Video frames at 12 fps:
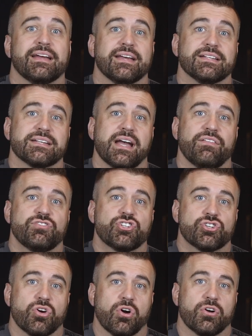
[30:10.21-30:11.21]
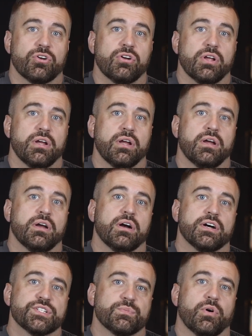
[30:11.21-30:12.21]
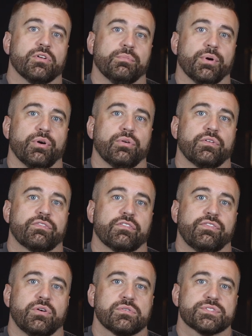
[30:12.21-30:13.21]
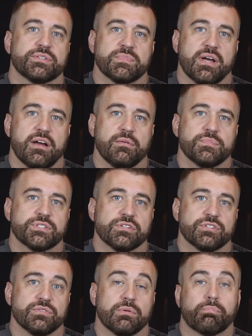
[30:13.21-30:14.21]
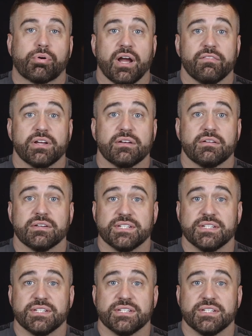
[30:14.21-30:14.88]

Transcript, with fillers: is I have chartered a smaller boat for folks sometimes to do a private